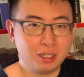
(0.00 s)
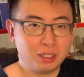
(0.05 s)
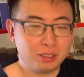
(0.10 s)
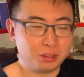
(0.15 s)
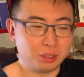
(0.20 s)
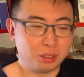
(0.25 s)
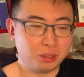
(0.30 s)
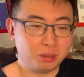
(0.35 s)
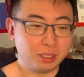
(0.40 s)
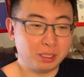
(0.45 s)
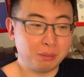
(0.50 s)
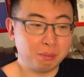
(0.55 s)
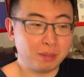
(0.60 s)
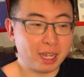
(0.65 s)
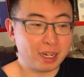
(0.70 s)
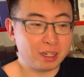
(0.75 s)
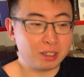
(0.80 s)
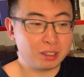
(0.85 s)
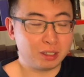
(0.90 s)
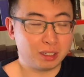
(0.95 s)
So he
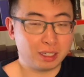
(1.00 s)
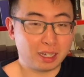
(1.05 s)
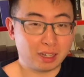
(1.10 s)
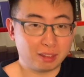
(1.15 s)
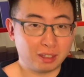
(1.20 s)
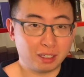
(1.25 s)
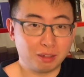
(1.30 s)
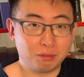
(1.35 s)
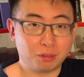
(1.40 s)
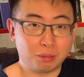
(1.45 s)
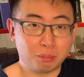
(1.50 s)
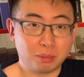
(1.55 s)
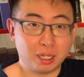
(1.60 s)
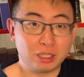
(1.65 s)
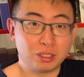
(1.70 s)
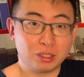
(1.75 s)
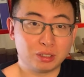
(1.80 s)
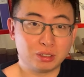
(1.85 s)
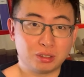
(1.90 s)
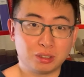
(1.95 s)
managed to get the
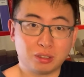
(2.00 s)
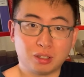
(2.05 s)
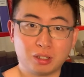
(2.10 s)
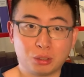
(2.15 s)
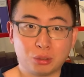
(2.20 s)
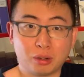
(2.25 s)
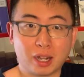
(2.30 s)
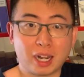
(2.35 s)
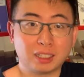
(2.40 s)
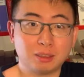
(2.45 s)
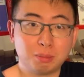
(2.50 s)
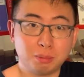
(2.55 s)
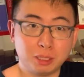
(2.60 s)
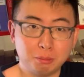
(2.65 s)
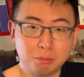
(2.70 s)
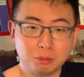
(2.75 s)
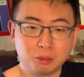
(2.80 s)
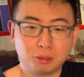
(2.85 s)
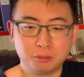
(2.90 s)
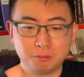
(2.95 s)
information to the correct
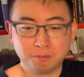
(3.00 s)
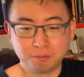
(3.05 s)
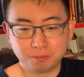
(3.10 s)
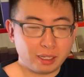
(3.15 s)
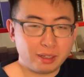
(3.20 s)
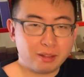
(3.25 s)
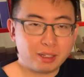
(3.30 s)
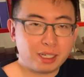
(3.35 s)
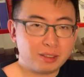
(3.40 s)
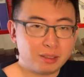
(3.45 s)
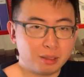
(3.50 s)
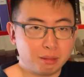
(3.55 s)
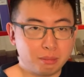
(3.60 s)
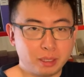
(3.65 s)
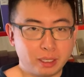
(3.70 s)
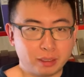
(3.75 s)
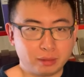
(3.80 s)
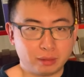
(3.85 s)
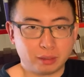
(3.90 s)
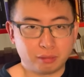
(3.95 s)
people. And that's a
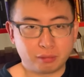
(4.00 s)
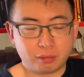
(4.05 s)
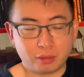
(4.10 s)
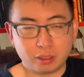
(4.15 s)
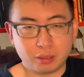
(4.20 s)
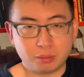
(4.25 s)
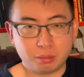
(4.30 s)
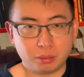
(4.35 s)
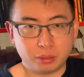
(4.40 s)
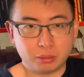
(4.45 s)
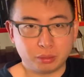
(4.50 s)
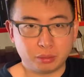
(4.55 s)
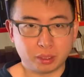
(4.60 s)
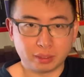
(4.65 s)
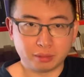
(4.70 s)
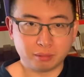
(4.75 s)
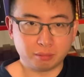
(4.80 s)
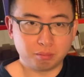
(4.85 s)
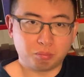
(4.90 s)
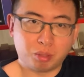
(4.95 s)
big difference
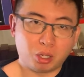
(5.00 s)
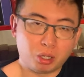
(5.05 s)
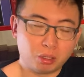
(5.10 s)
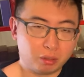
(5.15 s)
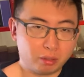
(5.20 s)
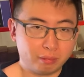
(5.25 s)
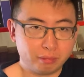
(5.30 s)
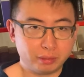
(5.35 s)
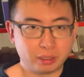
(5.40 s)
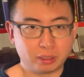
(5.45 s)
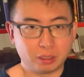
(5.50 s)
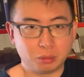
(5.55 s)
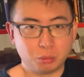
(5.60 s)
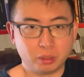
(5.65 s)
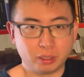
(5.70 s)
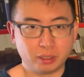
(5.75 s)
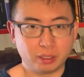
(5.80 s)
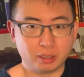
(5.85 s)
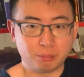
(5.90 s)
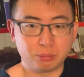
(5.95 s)
between Paul Revere and
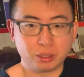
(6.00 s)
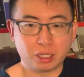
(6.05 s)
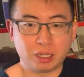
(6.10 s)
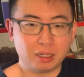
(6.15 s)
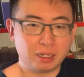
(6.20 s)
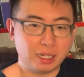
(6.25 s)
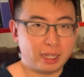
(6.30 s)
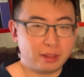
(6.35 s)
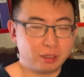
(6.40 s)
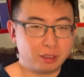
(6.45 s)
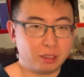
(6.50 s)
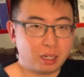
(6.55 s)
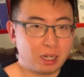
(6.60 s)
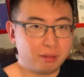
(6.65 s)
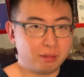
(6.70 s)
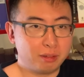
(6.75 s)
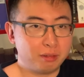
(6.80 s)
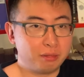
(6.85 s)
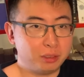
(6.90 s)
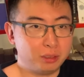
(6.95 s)
William Daw. And a lot
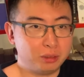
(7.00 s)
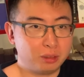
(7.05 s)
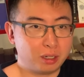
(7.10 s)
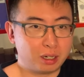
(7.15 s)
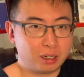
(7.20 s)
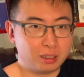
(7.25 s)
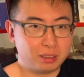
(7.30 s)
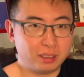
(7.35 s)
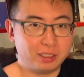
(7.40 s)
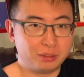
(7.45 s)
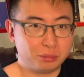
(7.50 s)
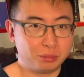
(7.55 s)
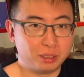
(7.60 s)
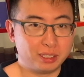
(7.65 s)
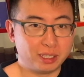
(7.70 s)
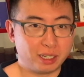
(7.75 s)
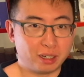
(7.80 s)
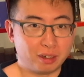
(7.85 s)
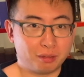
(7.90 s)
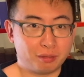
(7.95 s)
of the few are is
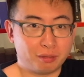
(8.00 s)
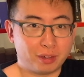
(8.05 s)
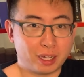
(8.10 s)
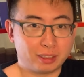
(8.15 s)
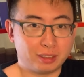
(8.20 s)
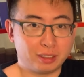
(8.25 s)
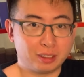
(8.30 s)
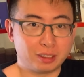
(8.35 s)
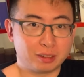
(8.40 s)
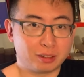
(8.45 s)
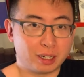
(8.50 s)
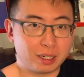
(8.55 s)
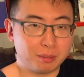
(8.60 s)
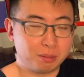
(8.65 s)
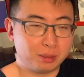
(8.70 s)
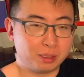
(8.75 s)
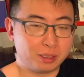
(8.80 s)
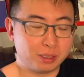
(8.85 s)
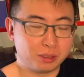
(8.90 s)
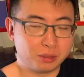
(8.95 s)
really in effect here, right?
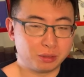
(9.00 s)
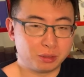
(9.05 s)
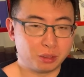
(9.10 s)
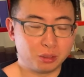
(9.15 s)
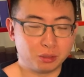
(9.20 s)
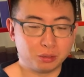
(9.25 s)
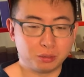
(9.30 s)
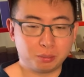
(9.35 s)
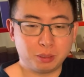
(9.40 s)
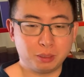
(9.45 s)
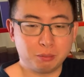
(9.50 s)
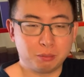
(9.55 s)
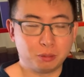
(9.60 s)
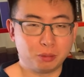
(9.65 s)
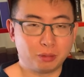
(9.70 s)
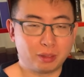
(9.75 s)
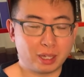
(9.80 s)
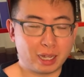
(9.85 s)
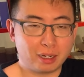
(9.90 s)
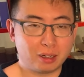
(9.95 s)
Because those
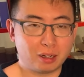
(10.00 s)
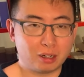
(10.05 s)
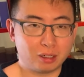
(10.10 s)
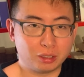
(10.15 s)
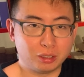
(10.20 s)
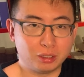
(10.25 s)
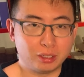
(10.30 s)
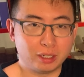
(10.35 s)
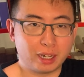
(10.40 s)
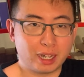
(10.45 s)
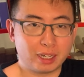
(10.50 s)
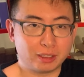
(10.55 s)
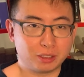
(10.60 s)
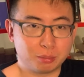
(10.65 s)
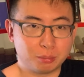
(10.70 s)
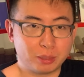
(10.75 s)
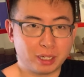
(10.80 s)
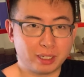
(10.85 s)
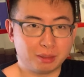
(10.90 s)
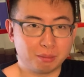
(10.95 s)
people that are good at
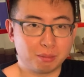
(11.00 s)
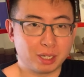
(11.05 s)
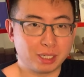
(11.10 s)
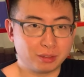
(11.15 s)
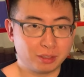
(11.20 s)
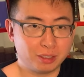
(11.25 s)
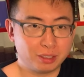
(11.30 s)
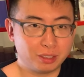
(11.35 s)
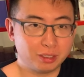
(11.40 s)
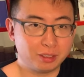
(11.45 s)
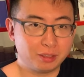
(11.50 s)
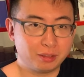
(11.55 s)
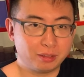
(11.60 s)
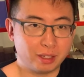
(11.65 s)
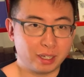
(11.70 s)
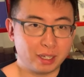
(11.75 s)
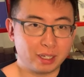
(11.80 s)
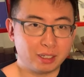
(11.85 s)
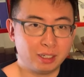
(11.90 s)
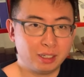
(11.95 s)
spreading messages,
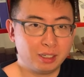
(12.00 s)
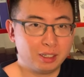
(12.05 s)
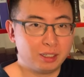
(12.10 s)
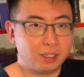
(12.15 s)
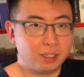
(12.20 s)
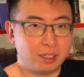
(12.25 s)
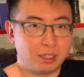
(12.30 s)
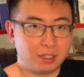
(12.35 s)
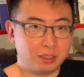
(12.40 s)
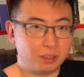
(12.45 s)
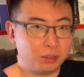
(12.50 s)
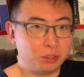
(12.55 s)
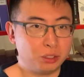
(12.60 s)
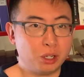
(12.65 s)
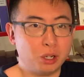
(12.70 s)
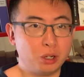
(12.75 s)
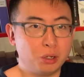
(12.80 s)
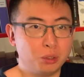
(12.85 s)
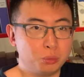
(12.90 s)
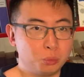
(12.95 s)
they uh,
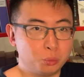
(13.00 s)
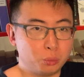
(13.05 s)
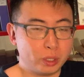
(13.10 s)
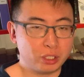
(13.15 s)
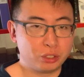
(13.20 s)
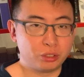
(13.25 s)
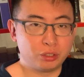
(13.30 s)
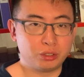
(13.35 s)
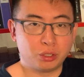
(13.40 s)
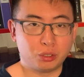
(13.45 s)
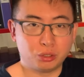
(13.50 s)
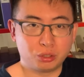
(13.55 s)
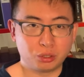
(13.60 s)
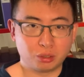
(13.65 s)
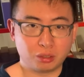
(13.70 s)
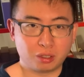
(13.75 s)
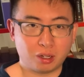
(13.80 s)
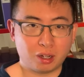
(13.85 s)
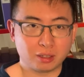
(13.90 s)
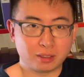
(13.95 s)
know which
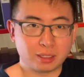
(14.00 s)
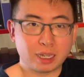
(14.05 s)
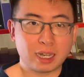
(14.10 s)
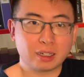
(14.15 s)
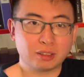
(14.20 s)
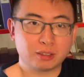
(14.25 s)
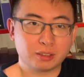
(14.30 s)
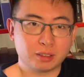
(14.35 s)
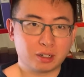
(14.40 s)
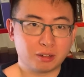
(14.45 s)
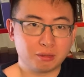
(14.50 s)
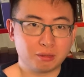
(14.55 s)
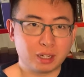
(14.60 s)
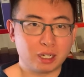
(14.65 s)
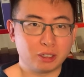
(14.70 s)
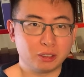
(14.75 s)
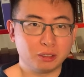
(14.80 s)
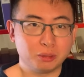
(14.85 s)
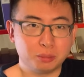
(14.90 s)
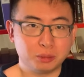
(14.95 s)
social contacts are
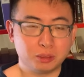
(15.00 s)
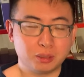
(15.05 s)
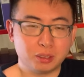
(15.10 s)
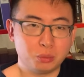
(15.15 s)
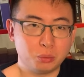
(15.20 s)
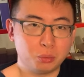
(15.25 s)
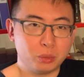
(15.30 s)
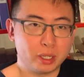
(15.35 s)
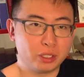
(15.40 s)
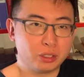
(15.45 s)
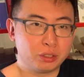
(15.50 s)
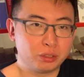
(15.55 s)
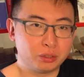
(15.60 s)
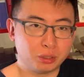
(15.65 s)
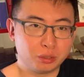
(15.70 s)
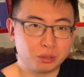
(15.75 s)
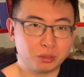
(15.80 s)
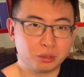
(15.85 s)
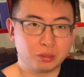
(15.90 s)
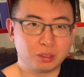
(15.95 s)
valuable and which
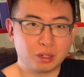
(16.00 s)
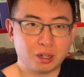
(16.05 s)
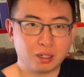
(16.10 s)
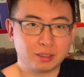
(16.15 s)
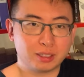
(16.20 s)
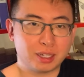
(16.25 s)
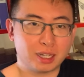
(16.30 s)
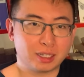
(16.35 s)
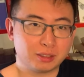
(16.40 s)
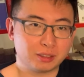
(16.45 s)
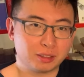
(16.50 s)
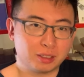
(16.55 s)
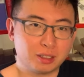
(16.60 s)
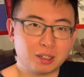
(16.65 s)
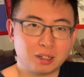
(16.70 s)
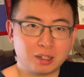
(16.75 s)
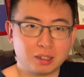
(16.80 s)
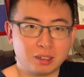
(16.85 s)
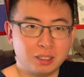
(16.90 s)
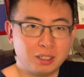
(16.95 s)
social contacts
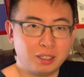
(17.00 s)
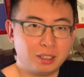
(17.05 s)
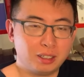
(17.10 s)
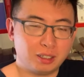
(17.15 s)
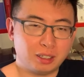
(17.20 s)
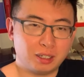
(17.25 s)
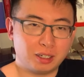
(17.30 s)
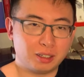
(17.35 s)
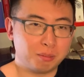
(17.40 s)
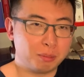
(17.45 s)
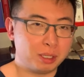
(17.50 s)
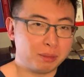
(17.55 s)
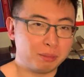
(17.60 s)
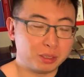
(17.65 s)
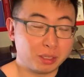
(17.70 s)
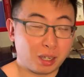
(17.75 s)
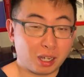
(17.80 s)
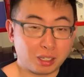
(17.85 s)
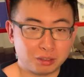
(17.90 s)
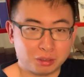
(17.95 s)
are uh, maybe
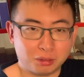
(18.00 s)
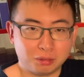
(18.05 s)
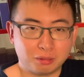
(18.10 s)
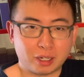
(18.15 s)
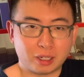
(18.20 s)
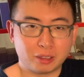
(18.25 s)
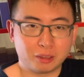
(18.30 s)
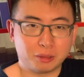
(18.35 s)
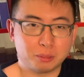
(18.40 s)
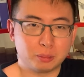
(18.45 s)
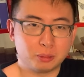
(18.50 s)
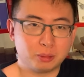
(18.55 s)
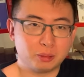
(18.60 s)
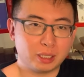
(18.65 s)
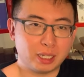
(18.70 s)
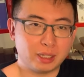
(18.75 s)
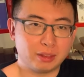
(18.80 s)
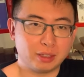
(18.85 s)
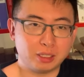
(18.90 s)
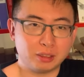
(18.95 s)
not so valuable,
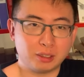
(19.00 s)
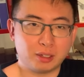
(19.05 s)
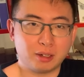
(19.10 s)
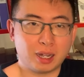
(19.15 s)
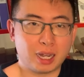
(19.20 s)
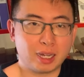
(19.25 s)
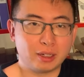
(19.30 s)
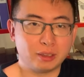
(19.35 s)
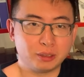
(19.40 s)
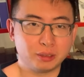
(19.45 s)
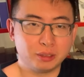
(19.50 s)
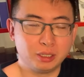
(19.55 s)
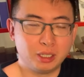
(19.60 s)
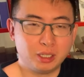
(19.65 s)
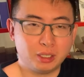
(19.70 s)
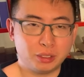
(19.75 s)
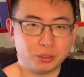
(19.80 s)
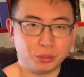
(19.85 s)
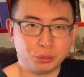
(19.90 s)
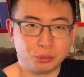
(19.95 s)
and they know how to to
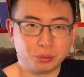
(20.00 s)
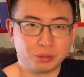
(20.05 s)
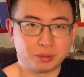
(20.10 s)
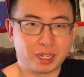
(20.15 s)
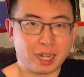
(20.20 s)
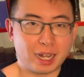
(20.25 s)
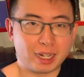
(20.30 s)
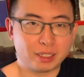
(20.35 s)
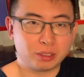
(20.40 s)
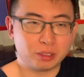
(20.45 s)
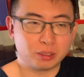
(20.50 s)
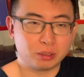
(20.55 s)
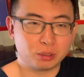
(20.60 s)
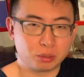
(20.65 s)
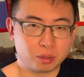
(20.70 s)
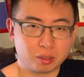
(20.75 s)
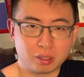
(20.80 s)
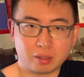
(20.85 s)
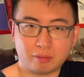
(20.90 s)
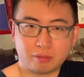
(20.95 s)
use that to
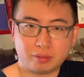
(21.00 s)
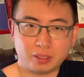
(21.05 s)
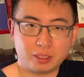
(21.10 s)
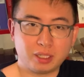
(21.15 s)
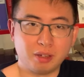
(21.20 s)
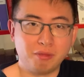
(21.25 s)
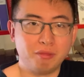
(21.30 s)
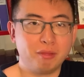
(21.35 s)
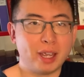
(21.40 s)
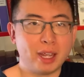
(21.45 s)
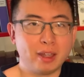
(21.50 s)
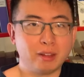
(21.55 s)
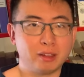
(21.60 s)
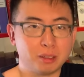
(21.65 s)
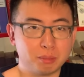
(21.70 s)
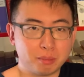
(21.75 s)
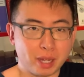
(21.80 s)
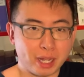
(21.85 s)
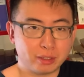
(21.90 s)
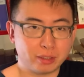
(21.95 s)
sort of convey
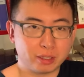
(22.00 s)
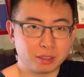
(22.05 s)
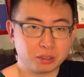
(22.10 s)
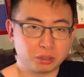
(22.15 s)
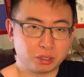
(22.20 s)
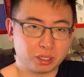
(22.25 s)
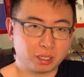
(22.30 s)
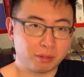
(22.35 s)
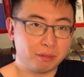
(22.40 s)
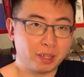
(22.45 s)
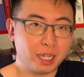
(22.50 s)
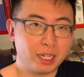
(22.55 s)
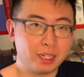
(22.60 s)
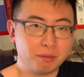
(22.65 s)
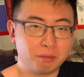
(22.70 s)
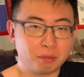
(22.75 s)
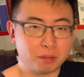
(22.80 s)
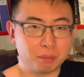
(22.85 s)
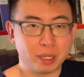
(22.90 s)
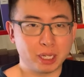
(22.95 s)
their message or convey
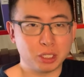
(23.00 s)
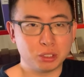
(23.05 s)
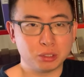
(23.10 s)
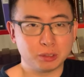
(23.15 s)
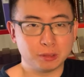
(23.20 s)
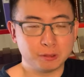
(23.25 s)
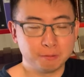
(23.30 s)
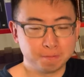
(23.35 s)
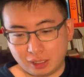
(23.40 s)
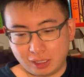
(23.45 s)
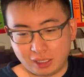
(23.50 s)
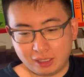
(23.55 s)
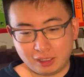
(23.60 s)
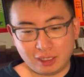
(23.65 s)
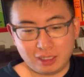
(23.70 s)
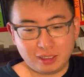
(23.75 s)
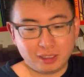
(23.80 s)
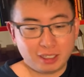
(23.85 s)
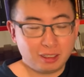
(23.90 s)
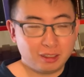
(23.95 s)
information. And,
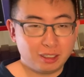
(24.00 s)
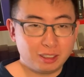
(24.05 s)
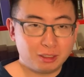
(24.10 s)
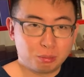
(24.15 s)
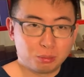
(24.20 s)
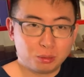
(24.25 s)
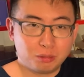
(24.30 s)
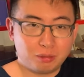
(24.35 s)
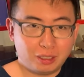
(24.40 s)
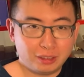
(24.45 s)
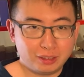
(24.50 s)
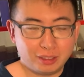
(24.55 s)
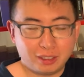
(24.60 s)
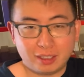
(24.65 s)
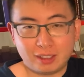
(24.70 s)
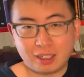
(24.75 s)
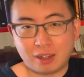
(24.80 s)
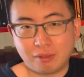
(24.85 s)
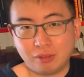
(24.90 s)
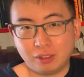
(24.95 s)
and now let's move on to
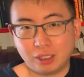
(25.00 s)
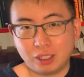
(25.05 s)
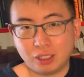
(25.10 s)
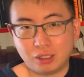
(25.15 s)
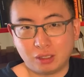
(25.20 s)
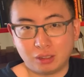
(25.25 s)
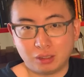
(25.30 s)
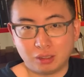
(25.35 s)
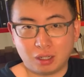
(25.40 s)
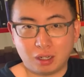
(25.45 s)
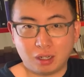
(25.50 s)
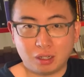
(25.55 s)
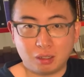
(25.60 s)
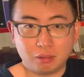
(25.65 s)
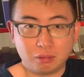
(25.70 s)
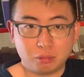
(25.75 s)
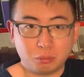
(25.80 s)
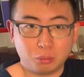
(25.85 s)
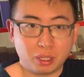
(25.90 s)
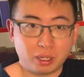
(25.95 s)
the definition
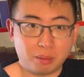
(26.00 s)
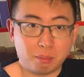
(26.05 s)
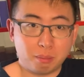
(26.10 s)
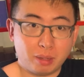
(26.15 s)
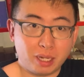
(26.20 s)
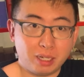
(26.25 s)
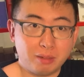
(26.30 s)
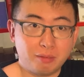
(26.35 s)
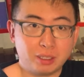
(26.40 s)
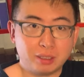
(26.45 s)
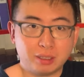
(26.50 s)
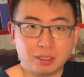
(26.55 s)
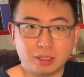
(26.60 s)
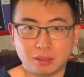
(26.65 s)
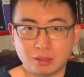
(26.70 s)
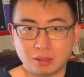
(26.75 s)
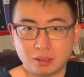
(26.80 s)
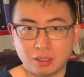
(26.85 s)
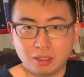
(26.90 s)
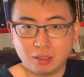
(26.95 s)
of what a maven
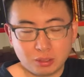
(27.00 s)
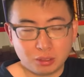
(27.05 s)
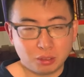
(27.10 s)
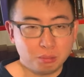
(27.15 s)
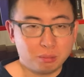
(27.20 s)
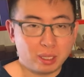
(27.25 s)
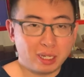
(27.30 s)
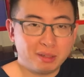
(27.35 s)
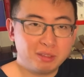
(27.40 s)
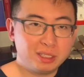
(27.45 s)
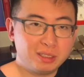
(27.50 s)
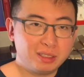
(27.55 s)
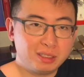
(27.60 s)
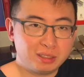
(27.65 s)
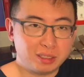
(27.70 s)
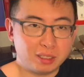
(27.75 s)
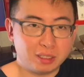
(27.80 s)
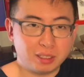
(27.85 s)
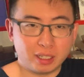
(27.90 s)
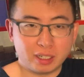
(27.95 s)
is. So, maven
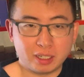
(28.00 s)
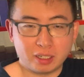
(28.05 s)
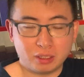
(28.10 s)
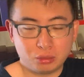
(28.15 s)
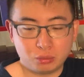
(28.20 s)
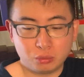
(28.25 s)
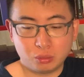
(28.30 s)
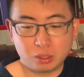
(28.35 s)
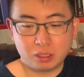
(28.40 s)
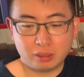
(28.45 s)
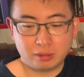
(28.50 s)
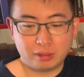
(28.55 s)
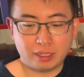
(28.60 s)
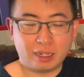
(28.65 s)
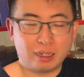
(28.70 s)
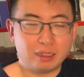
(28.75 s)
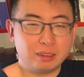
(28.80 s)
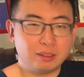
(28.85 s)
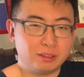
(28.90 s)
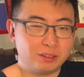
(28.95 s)
is a Yiddish word
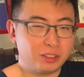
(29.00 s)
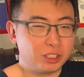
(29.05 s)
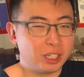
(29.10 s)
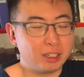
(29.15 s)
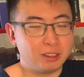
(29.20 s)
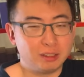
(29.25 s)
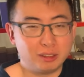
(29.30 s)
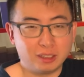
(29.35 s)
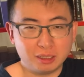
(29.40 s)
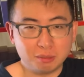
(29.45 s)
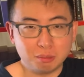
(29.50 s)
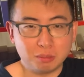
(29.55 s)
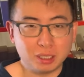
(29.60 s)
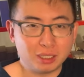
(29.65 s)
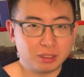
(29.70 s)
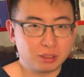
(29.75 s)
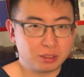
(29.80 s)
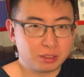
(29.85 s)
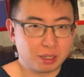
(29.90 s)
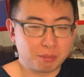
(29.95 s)
that generally
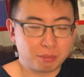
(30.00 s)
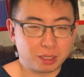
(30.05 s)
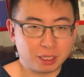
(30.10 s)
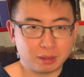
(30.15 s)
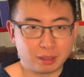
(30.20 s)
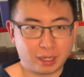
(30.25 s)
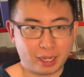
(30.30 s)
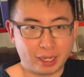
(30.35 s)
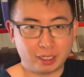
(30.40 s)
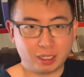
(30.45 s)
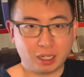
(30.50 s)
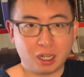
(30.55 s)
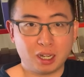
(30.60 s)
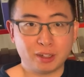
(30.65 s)
means something like